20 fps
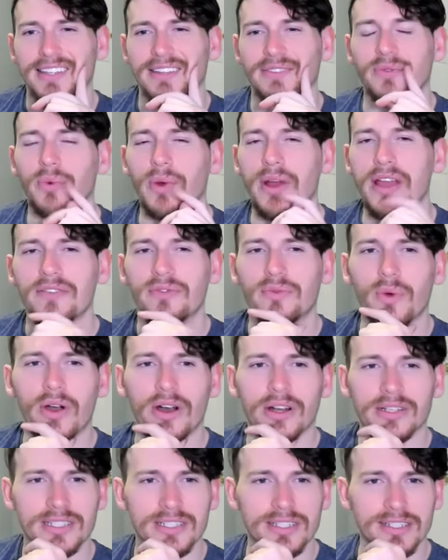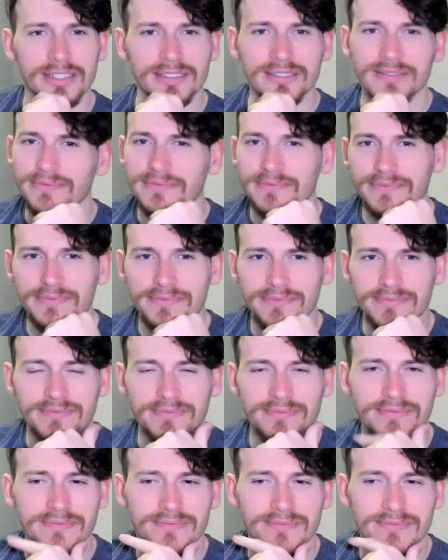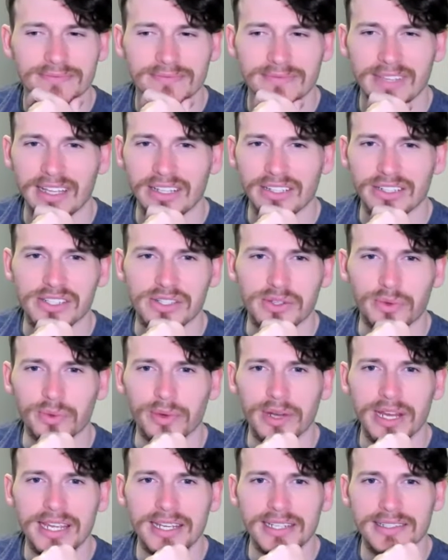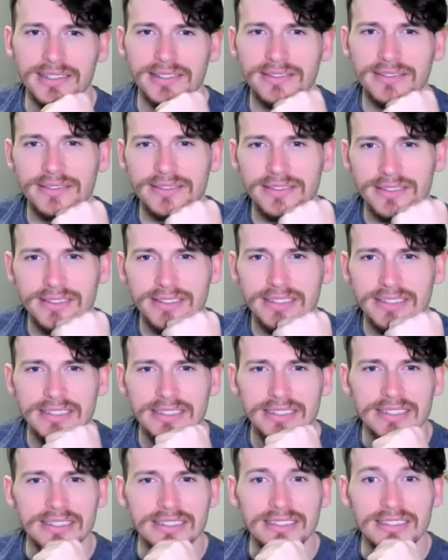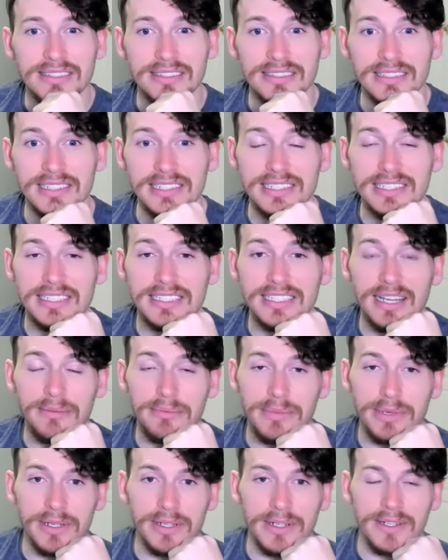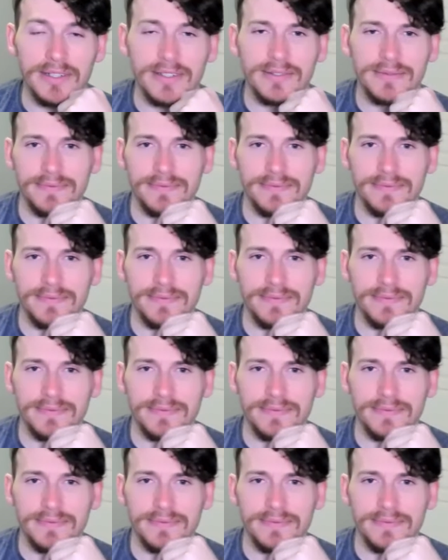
Way of Water. That looks great. December.